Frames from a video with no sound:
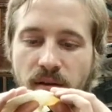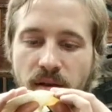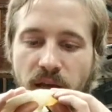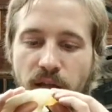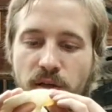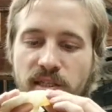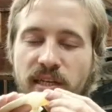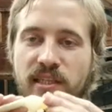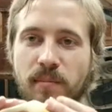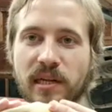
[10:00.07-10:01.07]
It looks like
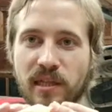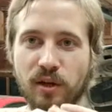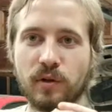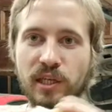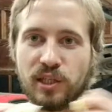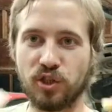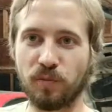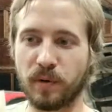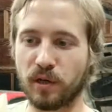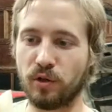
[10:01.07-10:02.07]
somebody literally
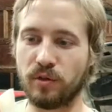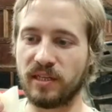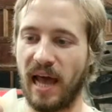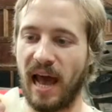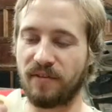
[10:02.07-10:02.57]
super glued this after